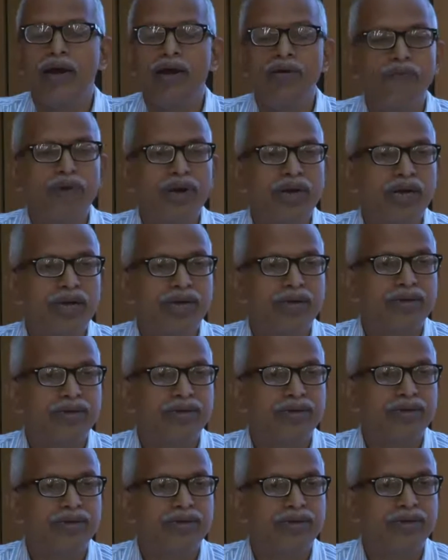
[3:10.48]
if it
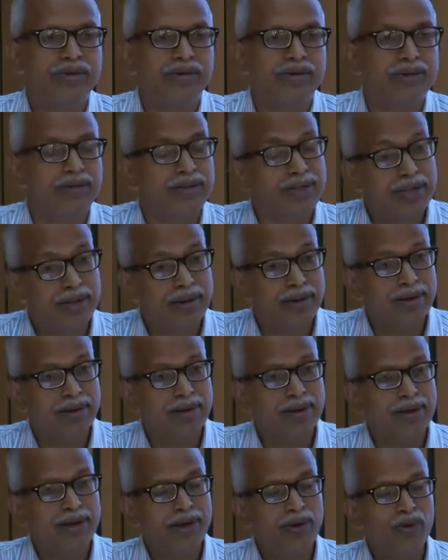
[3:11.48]
is,
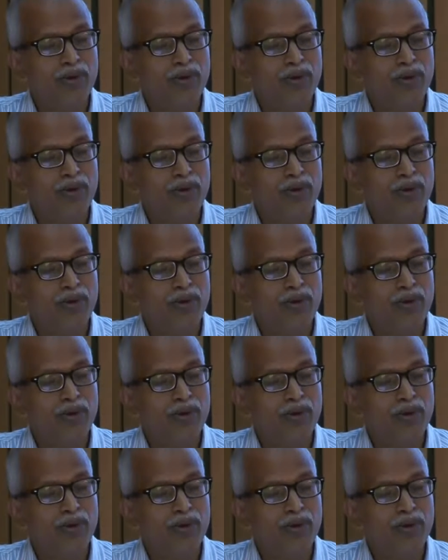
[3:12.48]
you know,